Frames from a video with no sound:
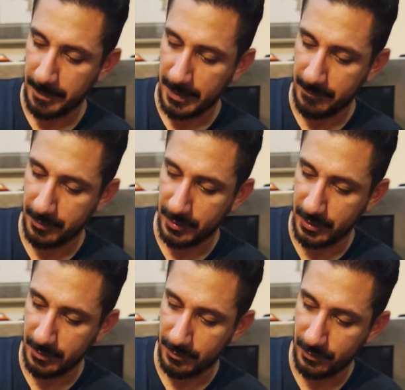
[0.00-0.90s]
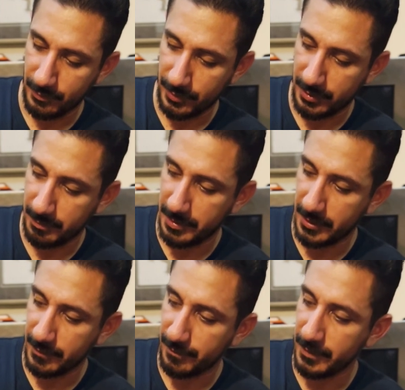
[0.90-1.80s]
I'd put him with the
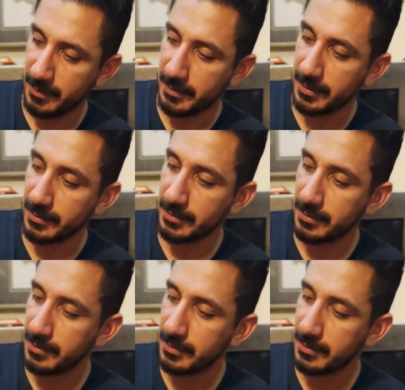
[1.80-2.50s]
bigger female.